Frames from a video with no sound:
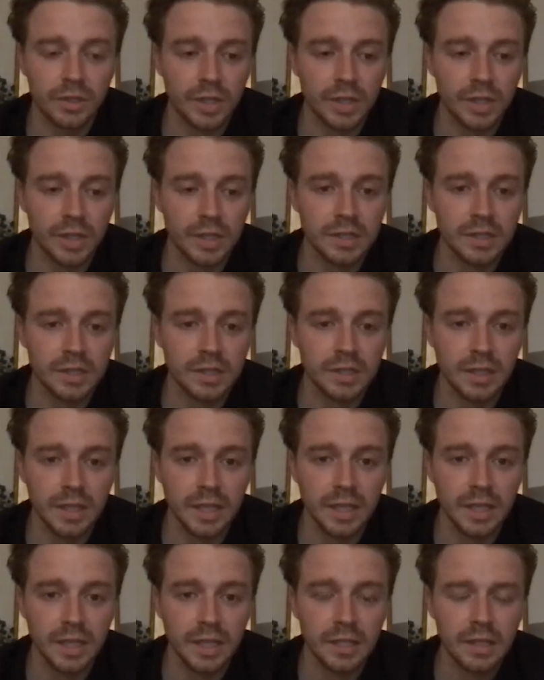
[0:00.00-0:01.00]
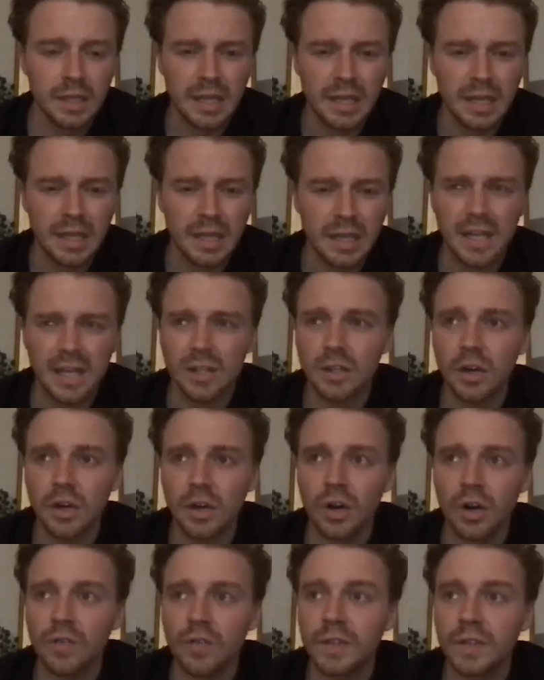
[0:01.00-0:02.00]
instantly, and a lot
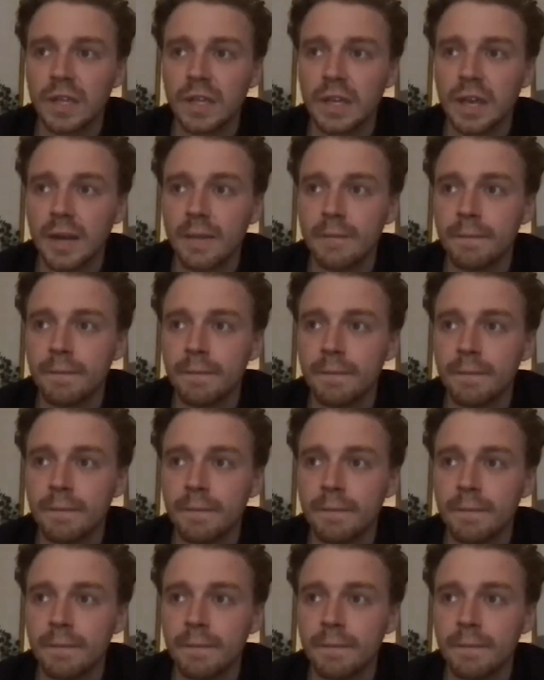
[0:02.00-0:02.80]
of the um,